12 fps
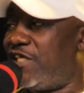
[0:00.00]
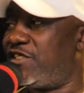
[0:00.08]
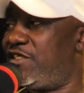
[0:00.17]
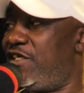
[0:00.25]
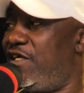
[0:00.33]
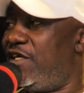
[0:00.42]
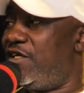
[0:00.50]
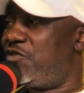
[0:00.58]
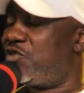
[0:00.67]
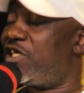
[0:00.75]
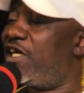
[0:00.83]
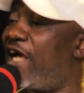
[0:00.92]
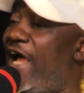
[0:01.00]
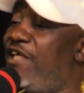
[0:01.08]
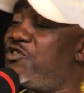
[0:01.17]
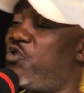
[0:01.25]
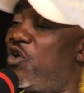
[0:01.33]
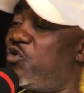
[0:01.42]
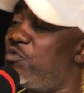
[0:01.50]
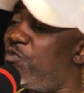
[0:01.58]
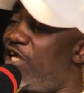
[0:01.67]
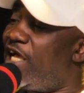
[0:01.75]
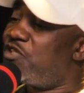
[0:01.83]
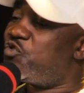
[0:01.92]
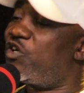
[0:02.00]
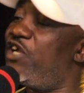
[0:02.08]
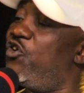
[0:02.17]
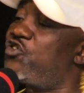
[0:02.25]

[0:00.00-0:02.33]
us to say, guys, you are good players. You can